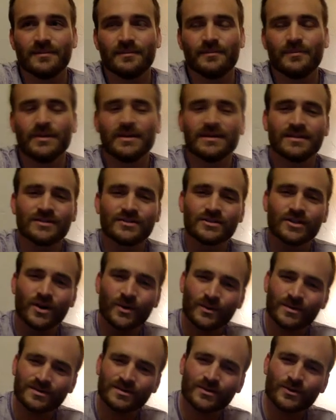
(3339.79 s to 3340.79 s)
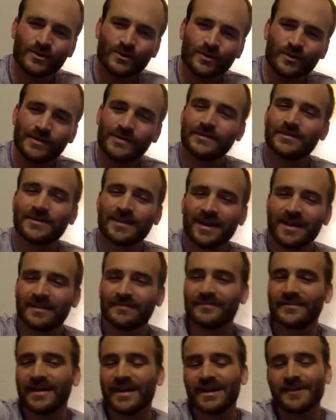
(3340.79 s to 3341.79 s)
But the show was cool, but it was kind
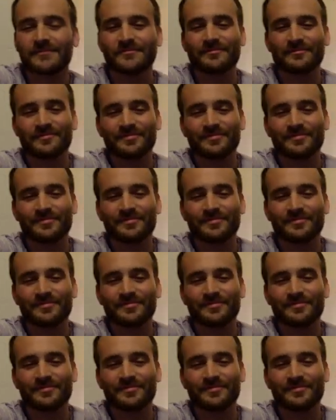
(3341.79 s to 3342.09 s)
of like,